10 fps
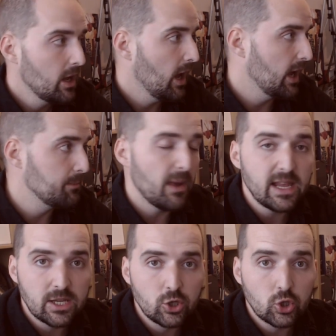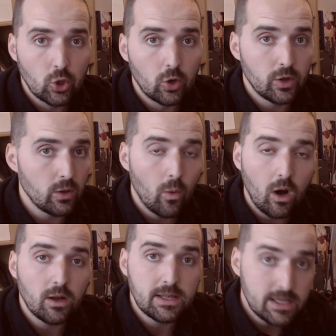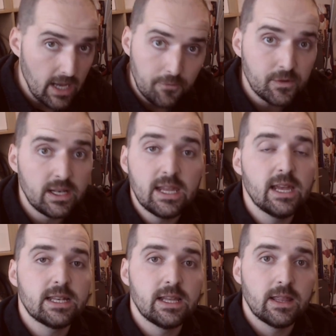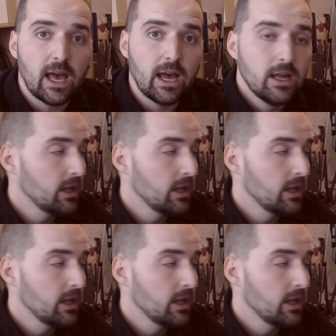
and making sure that you are definitely hitting that